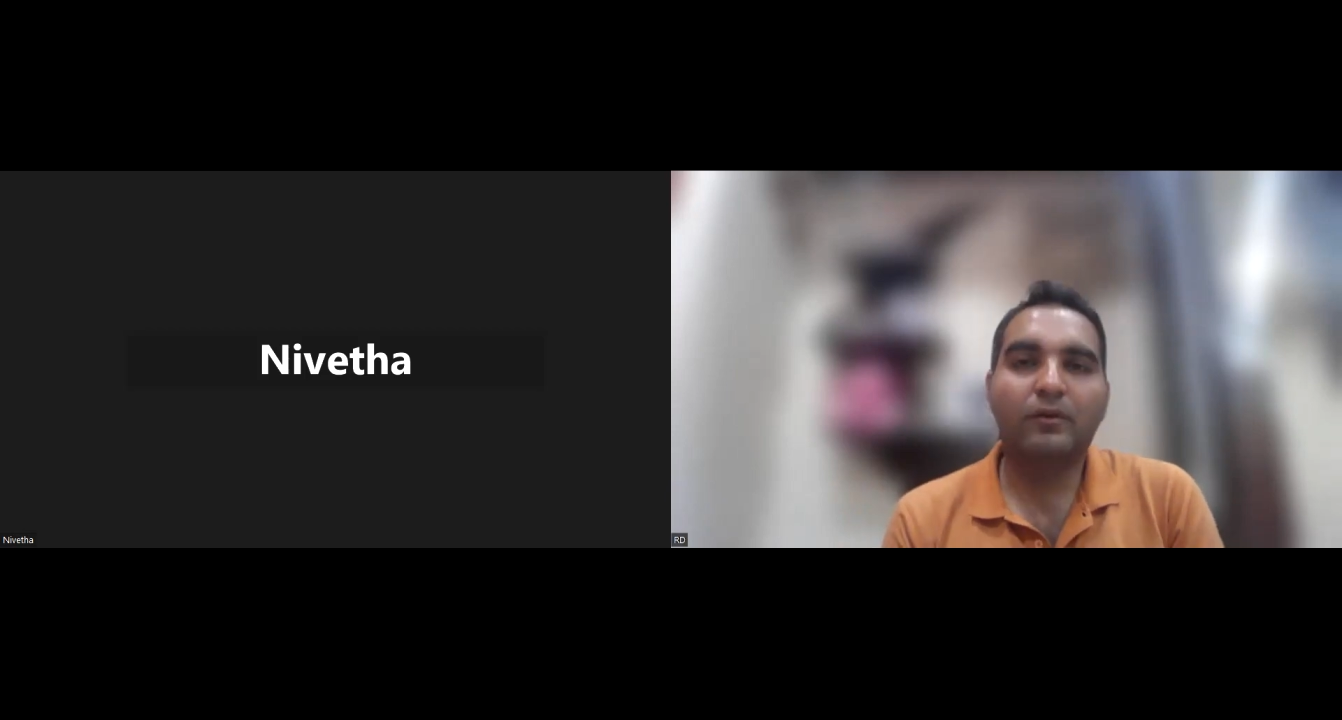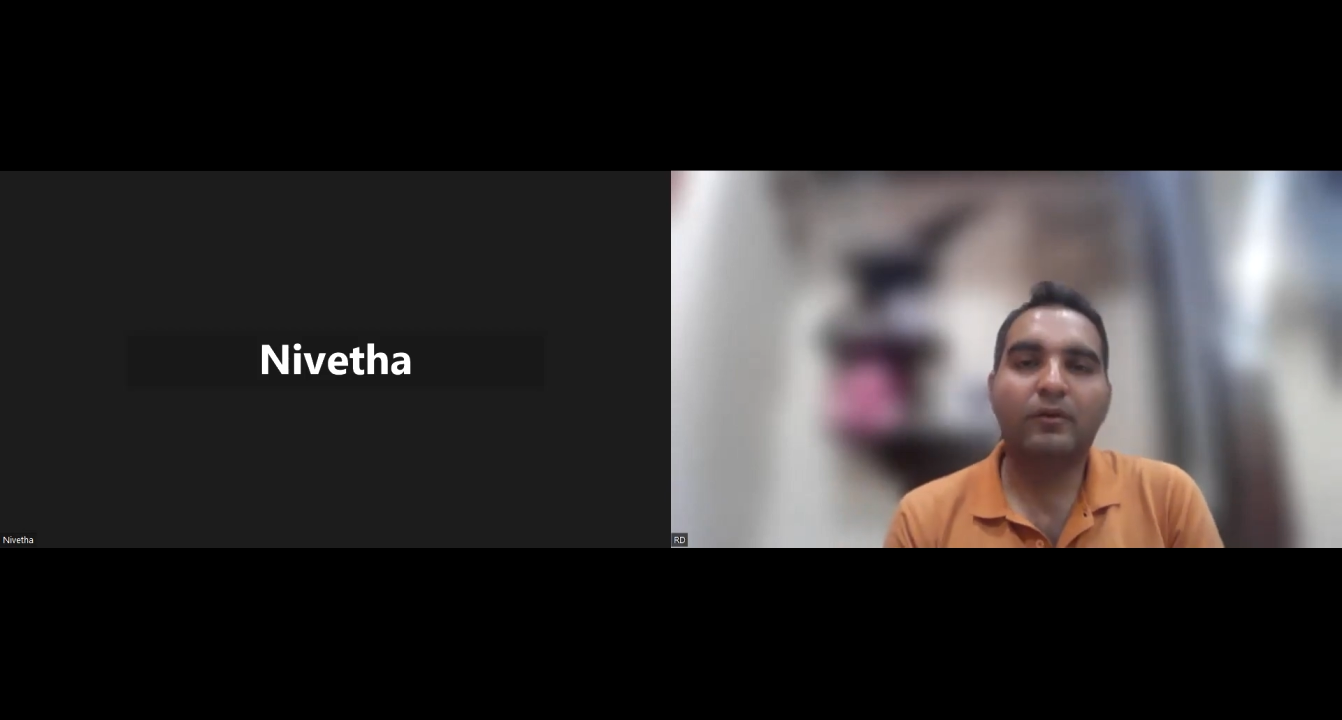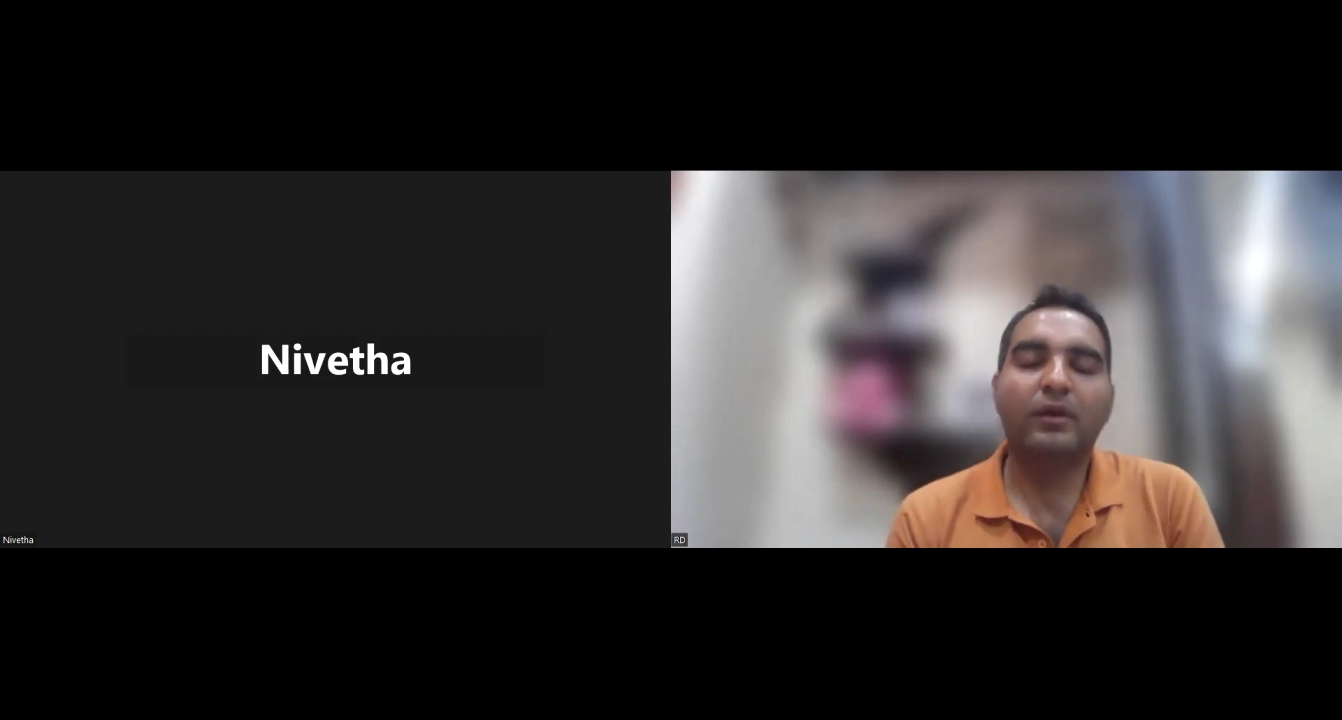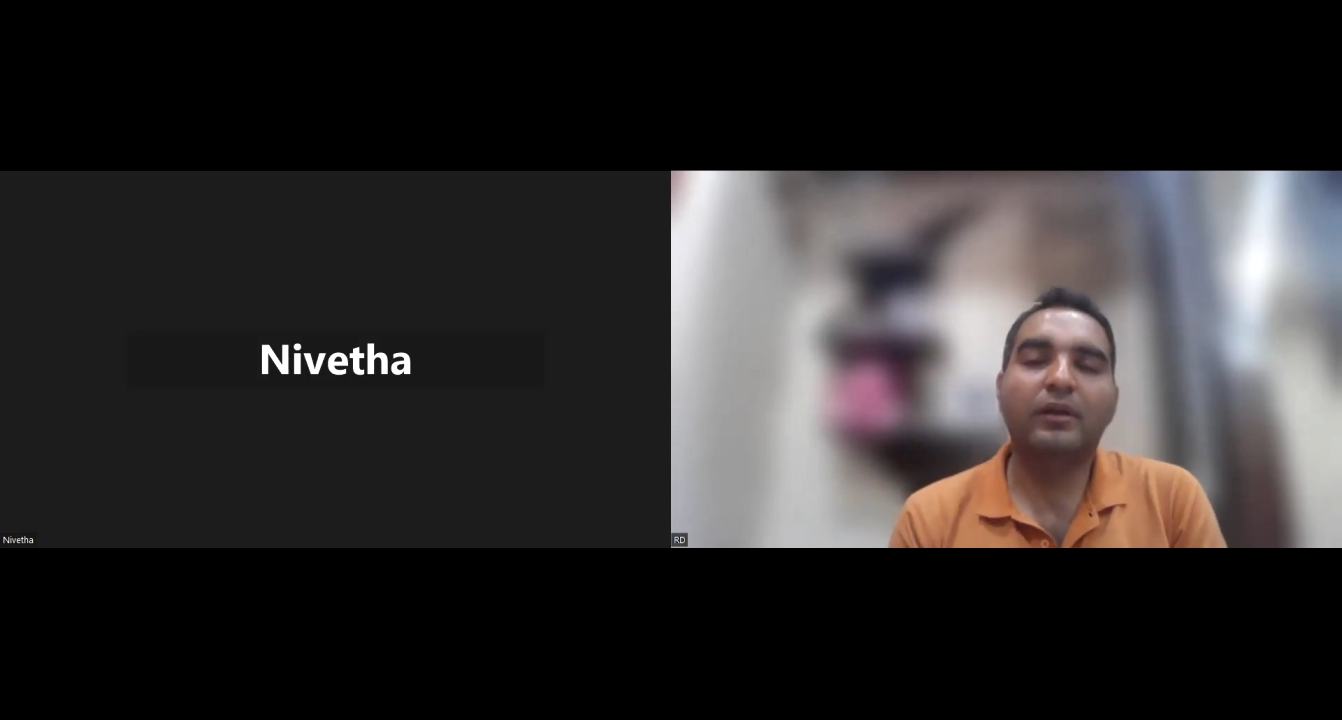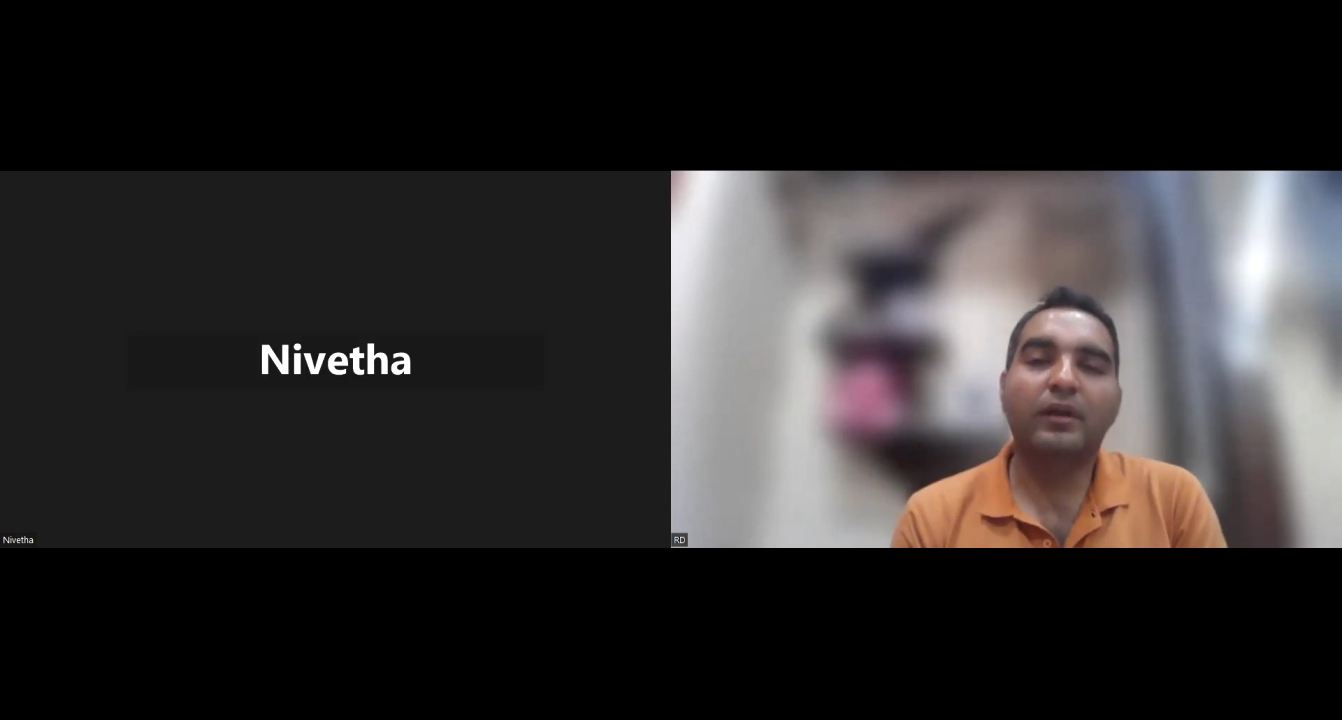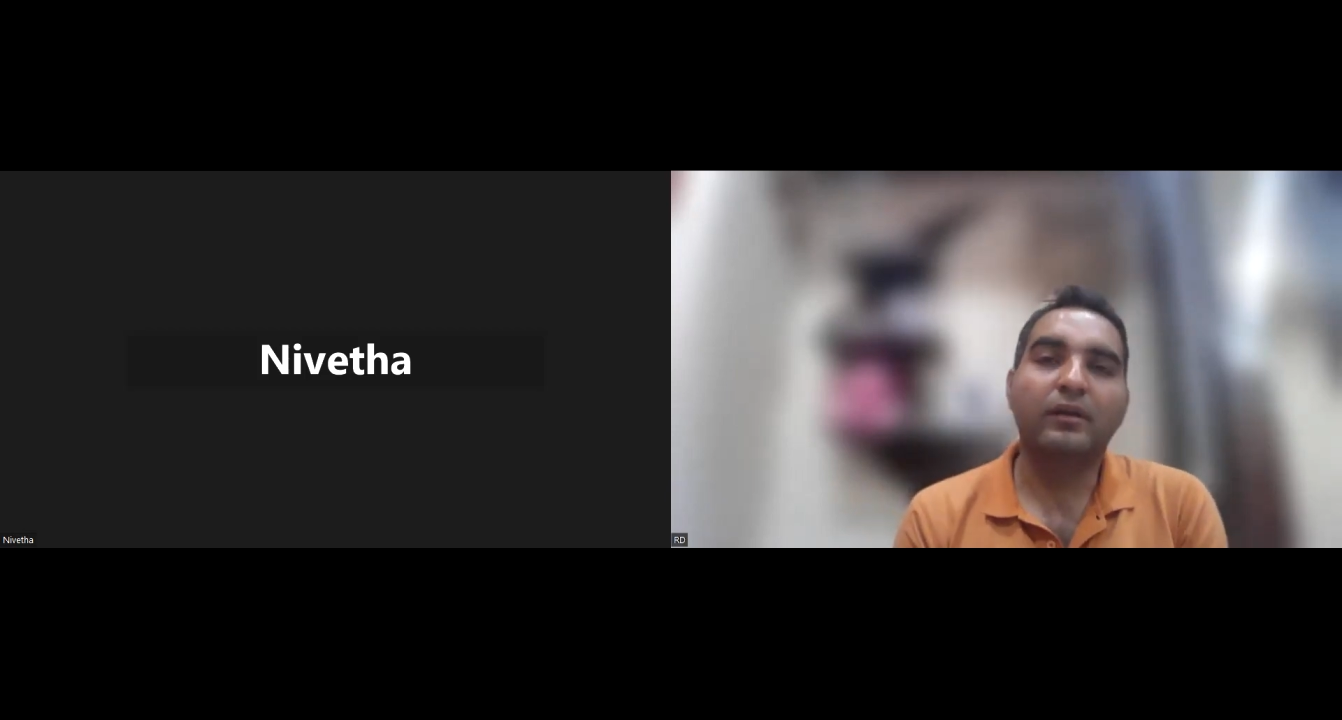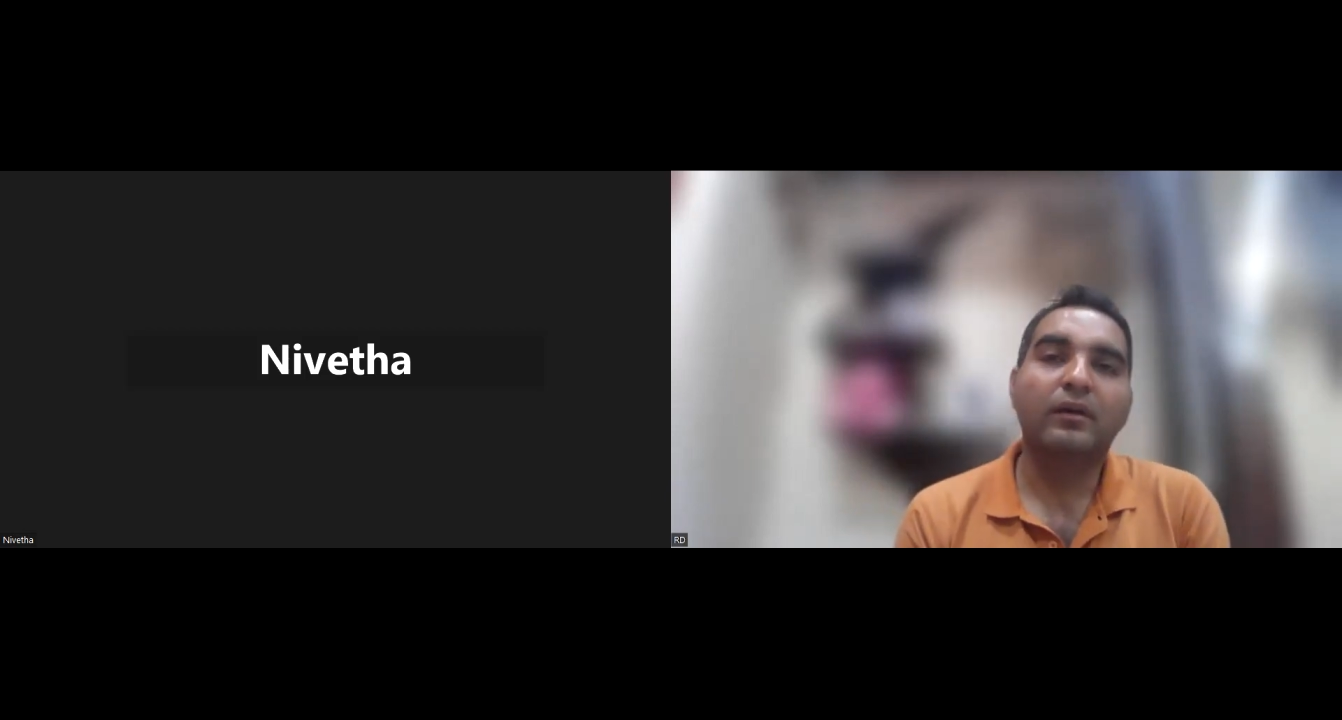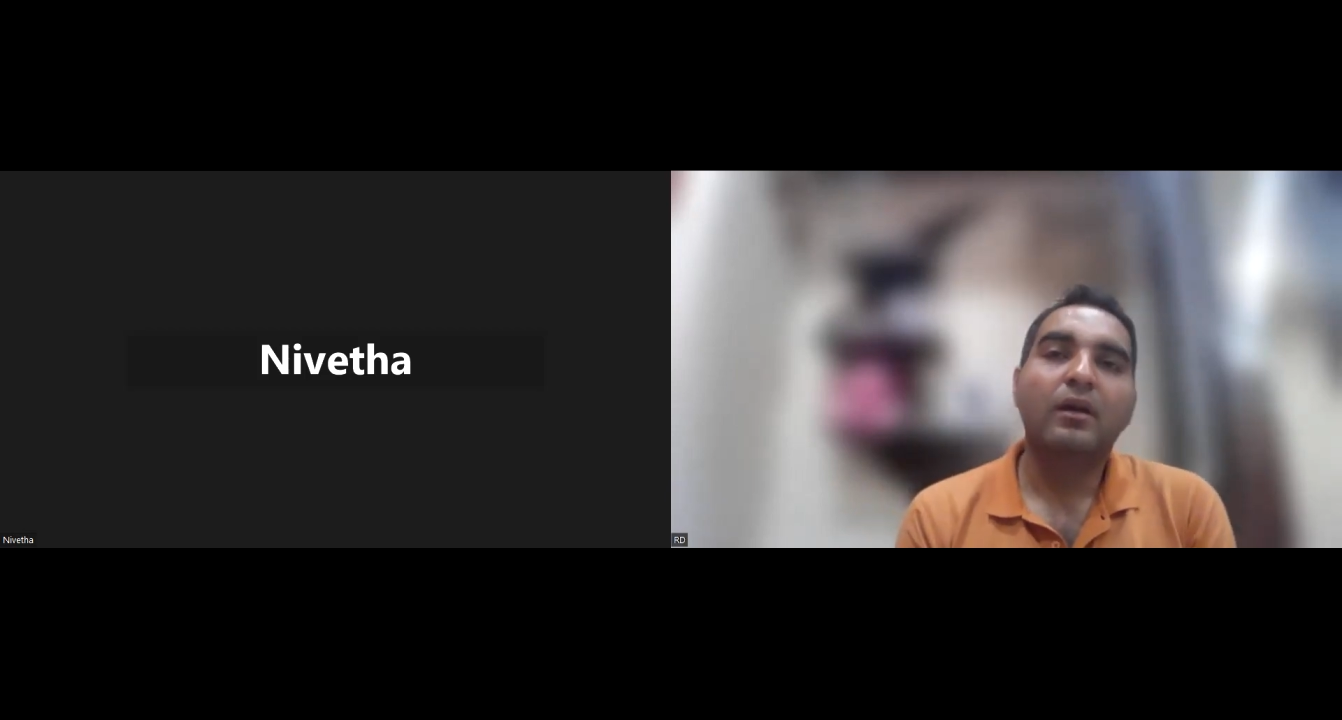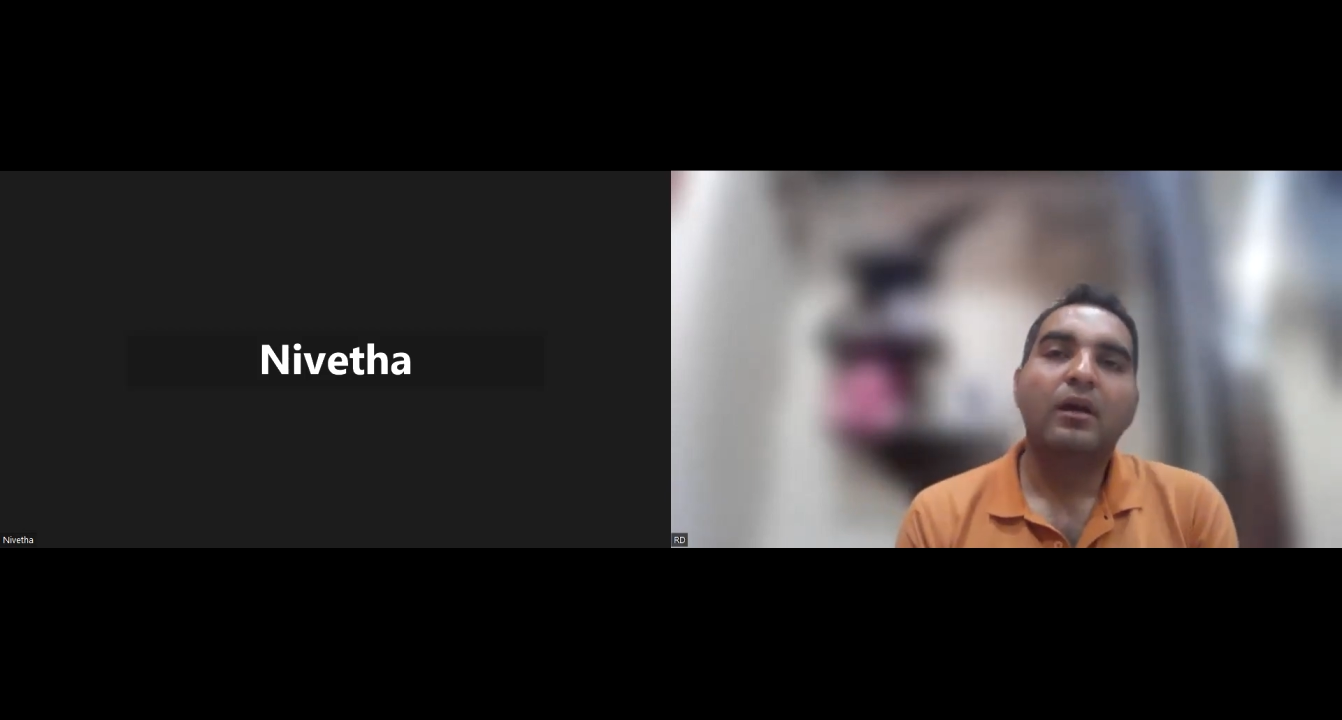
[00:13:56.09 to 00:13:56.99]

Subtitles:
okay, great.